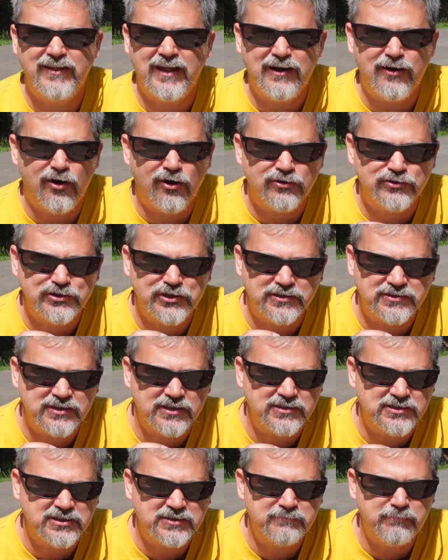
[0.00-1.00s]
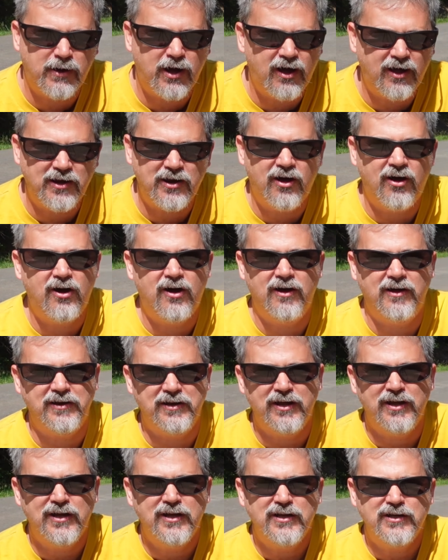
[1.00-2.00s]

they are just spot on